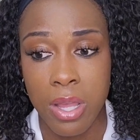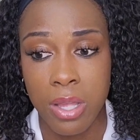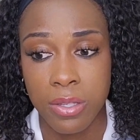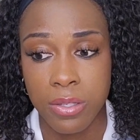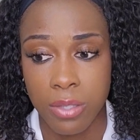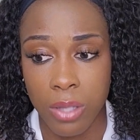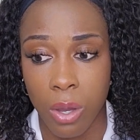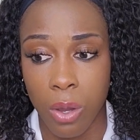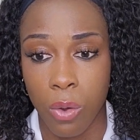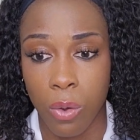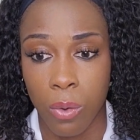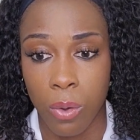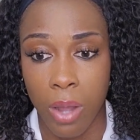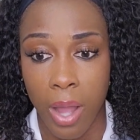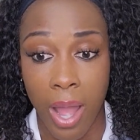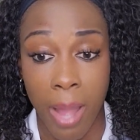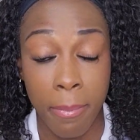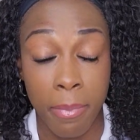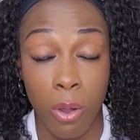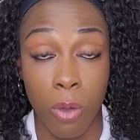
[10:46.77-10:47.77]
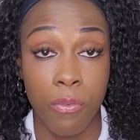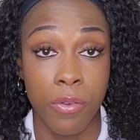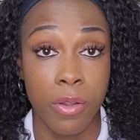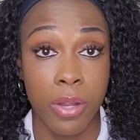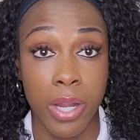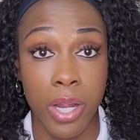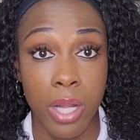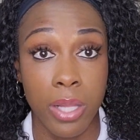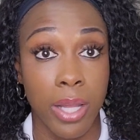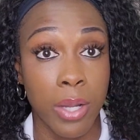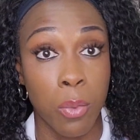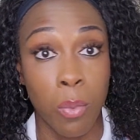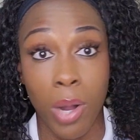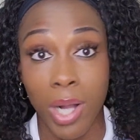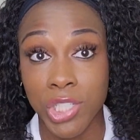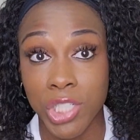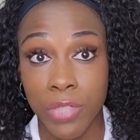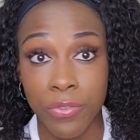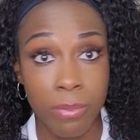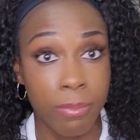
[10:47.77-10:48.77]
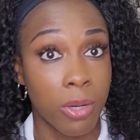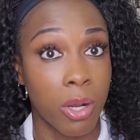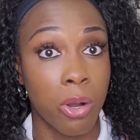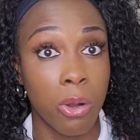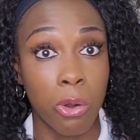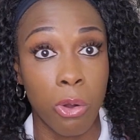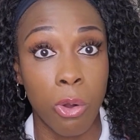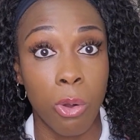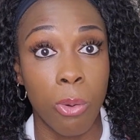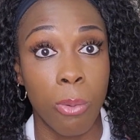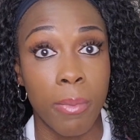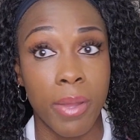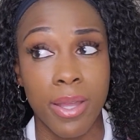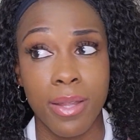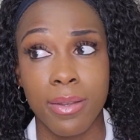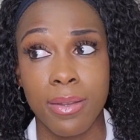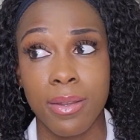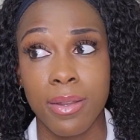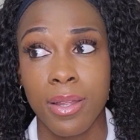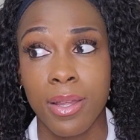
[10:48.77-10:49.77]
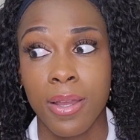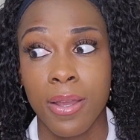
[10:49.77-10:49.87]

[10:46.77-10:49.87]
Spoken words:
So I'm over here like watching from home, and